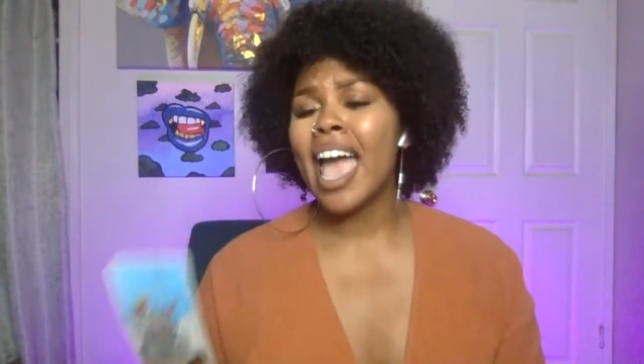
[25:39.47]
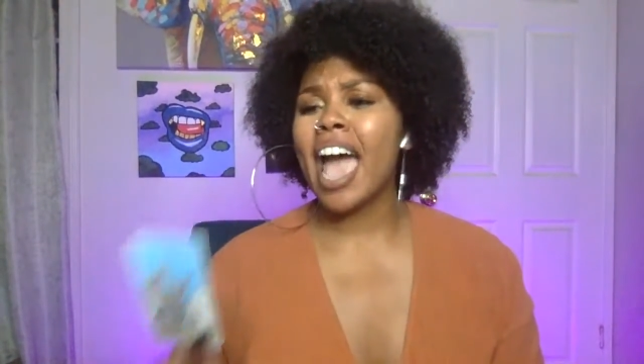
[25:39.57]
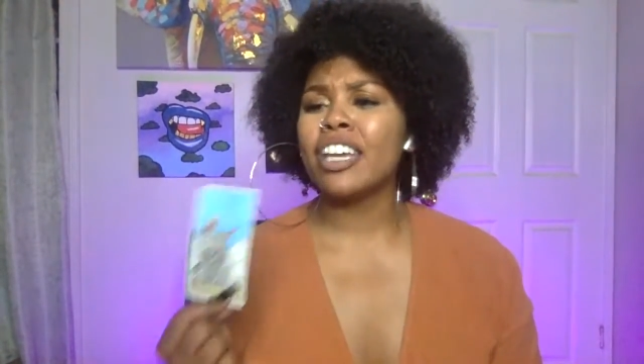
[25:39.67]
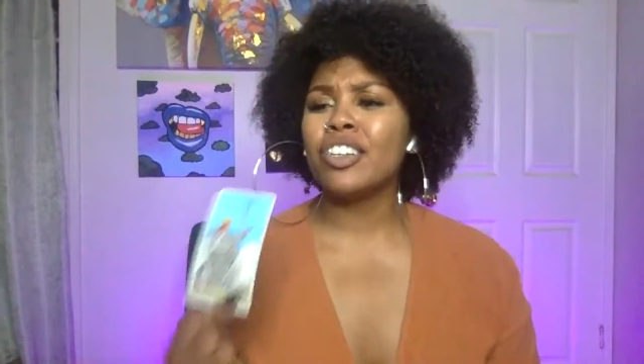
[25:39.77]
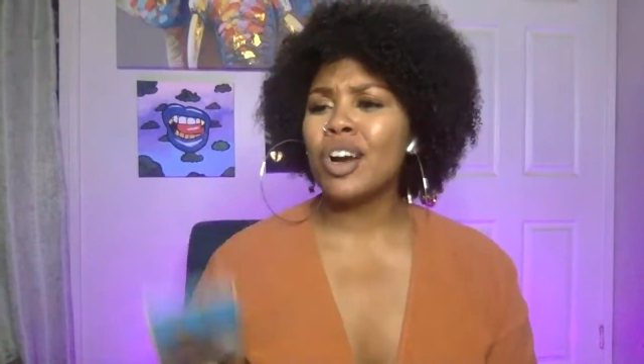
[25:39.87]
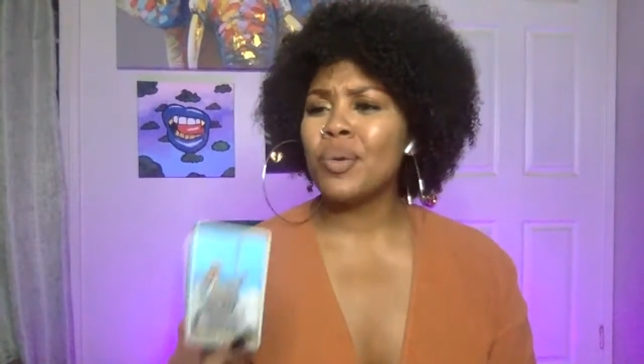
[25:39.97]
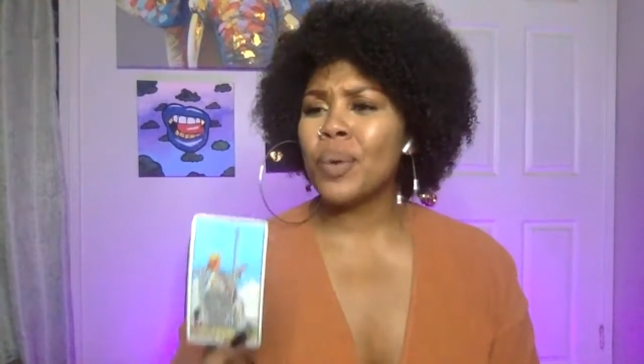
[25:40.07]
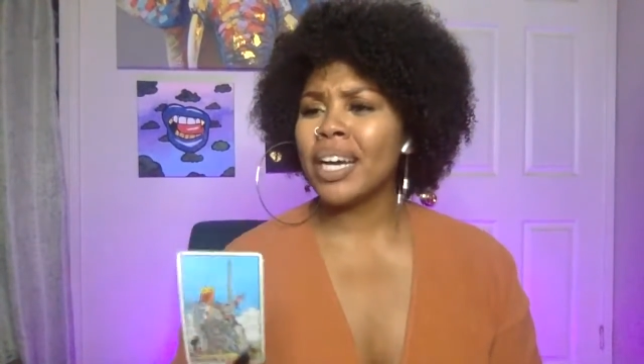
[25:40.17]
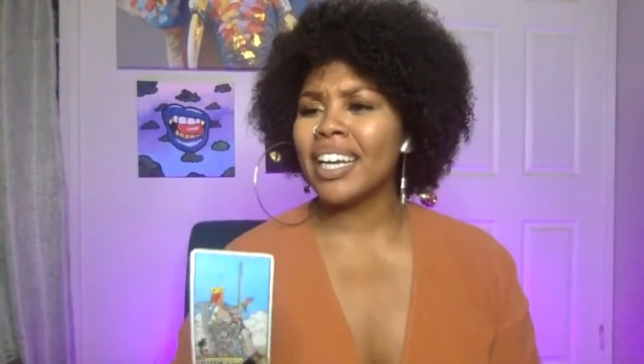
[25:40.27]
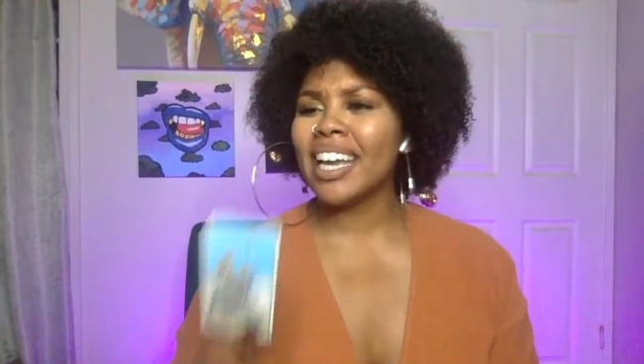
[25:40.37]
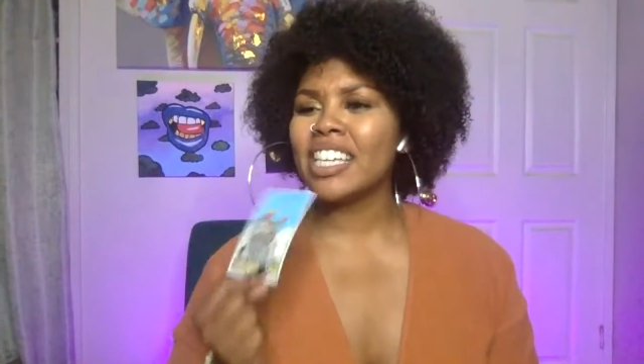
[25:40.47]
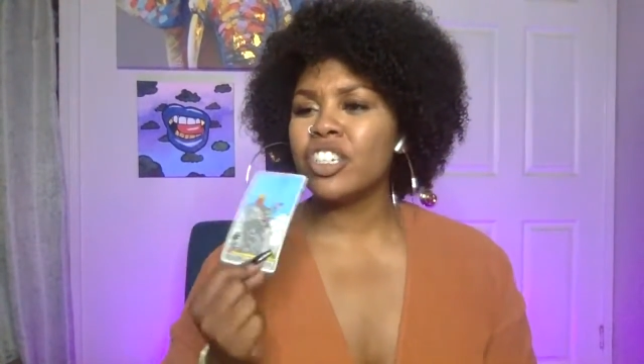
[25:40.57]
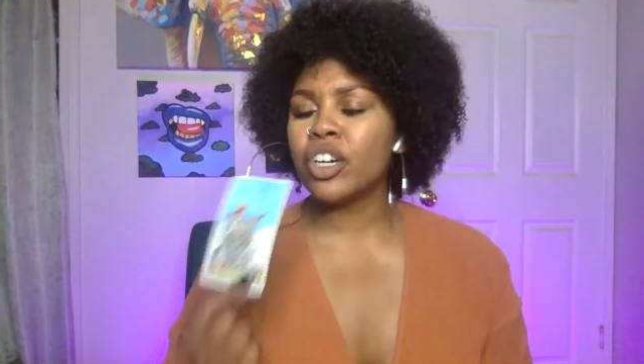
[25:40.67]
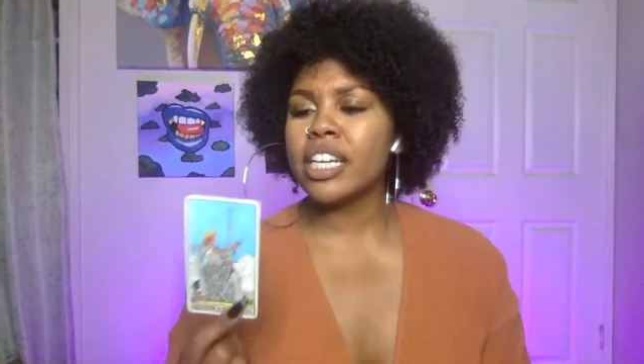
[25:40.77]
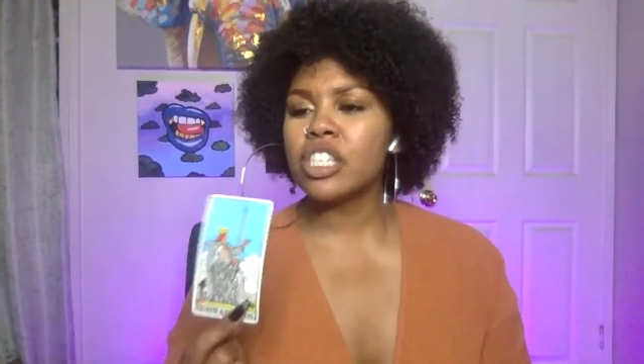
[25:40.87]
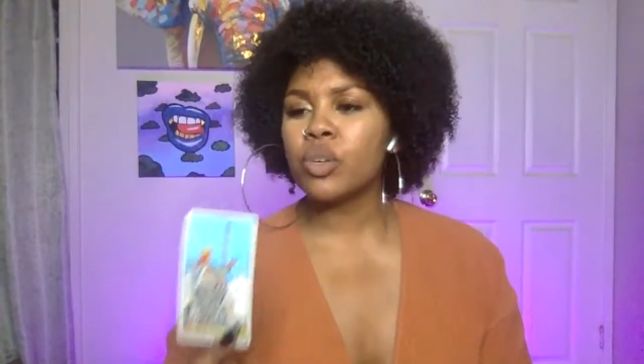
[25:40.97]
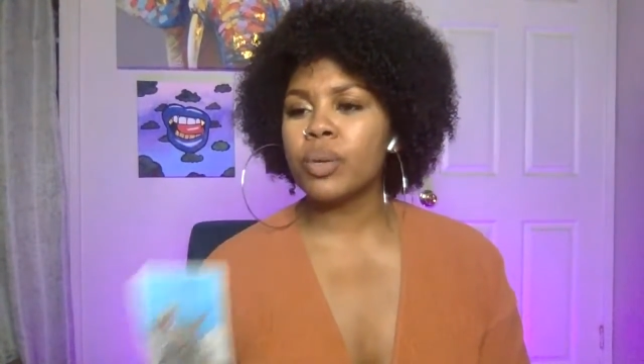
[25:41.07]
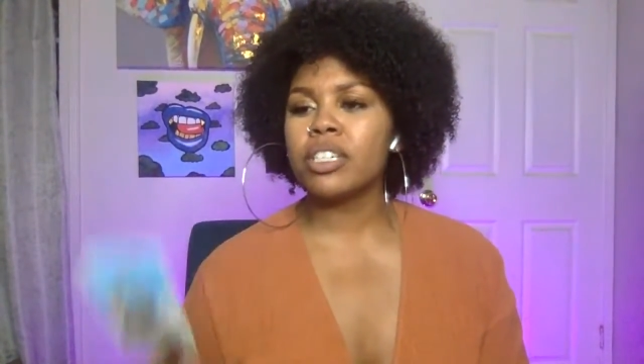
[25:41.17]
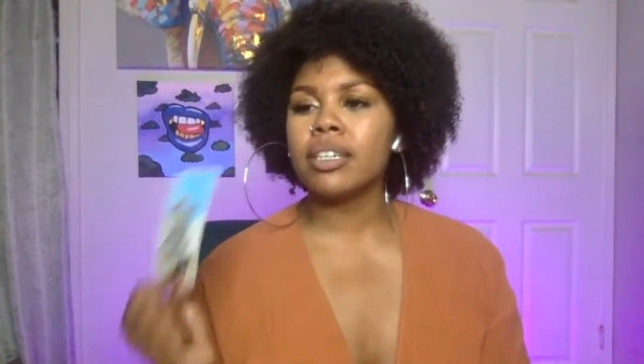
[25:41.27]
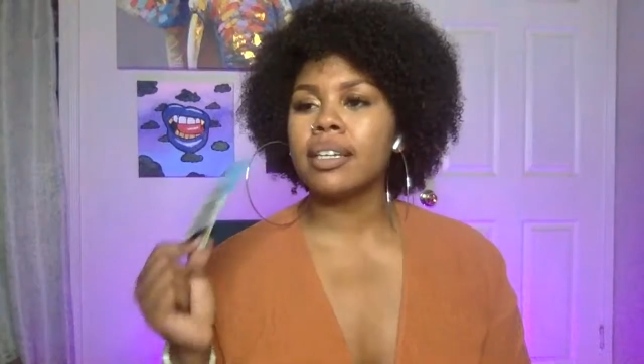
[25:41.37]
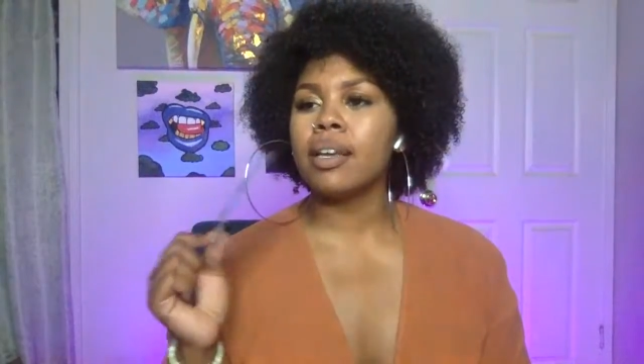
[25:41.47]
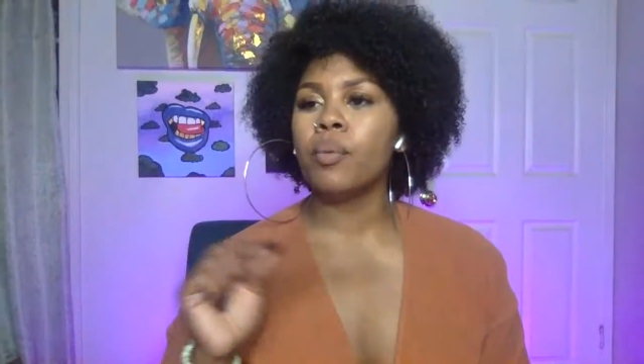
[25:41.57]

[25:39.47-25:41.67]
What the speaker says: And you know what? Is your intuition,